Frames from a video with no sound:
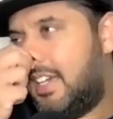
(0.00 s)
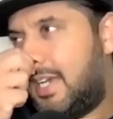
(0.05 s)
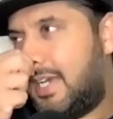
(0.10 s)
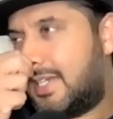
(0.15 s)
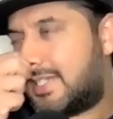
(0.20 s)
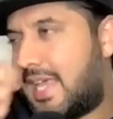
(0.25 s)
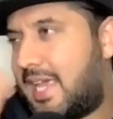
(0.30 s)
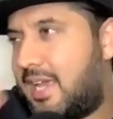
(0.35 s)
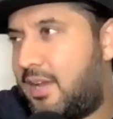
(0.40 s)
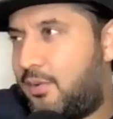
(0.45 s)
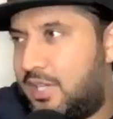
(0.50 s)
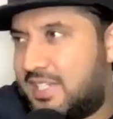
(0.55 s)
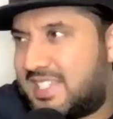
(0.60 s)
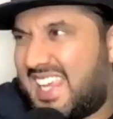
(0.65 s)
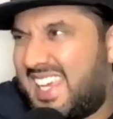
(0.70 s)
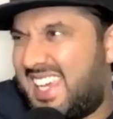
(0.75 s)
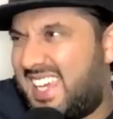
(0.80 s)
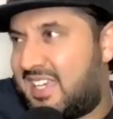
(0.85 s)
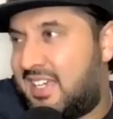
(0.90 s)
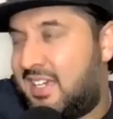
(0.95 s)
It's
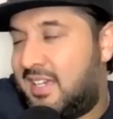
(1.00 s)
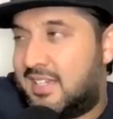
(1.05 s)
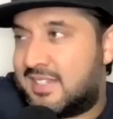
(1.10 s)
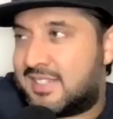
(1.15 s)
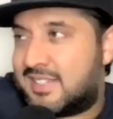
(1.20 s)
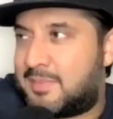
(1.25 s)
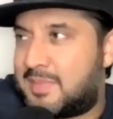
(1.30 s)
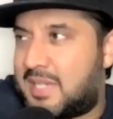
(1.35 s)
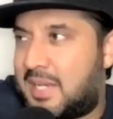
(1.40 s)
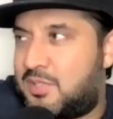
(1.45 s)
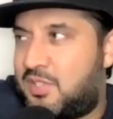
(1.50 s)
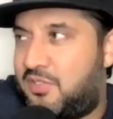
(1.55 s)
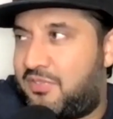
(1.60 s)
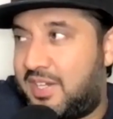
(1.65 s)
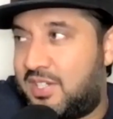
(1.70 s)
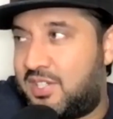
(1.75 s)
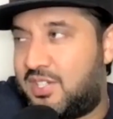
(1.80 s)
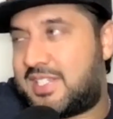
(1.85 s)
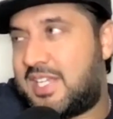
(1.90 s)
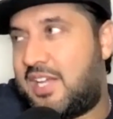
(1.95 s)
like sometimes you
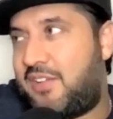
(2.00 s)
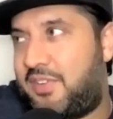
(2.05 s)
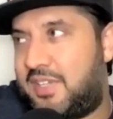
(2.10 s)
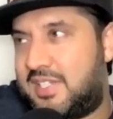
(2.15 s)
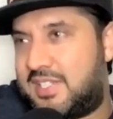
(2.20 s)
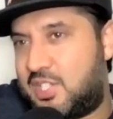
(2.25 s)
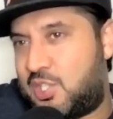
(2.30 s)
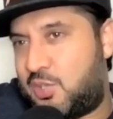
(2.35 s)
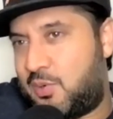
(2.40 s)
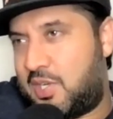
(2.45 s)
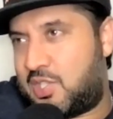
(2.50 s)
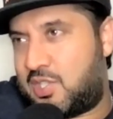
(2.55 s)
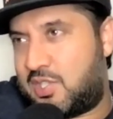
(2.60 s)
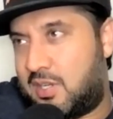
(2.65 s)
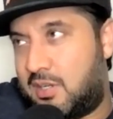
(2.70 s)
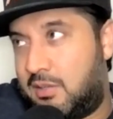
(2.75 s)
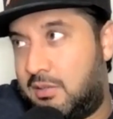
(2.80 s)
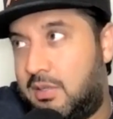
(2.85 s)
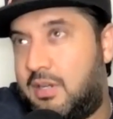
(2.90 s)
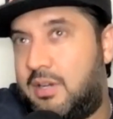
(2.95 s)
find yourself in a situation and
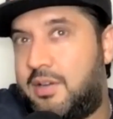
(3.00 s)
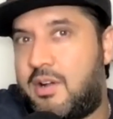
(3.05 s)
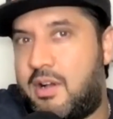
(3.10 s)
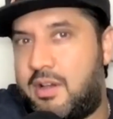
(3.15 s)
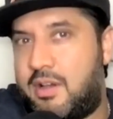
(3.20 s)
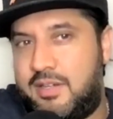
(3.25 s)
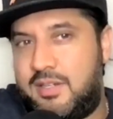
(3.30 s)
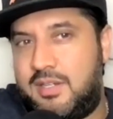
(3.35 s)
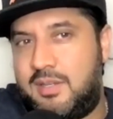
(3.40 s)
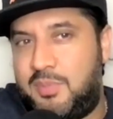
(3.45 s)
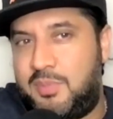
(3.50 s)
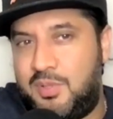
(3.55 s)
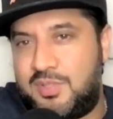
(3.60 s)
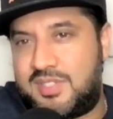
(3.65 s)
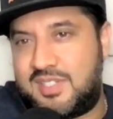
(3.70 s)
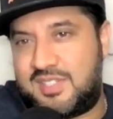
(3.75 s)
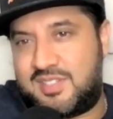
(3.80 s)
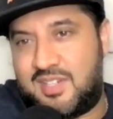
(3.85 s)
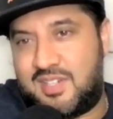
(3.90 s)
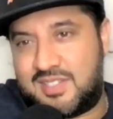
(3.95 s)
go, oh God, the
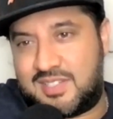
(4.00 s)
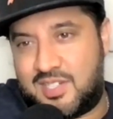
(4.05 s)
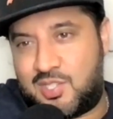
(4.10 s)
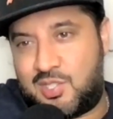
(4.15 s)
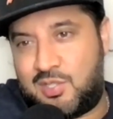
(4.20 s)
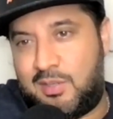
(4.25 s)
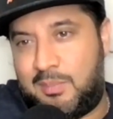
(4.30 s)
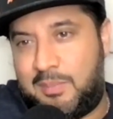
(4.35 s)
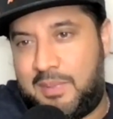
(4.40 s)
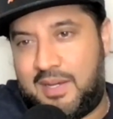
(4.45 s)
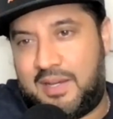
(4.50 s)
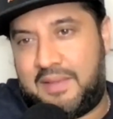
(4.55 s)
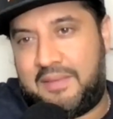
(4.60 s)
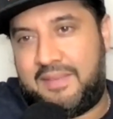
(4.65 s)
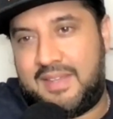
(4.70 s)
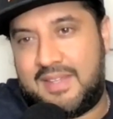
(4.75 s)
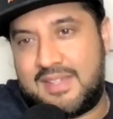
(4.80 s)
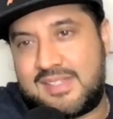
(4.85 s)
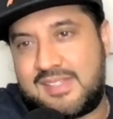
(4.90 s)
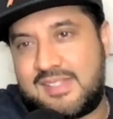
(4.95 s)
booze has got such a good bit on
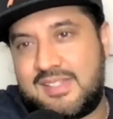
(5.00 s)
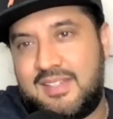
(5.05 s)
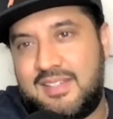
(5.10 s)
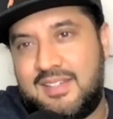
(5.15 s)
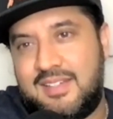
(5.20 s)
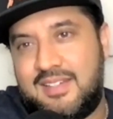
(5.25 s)
this.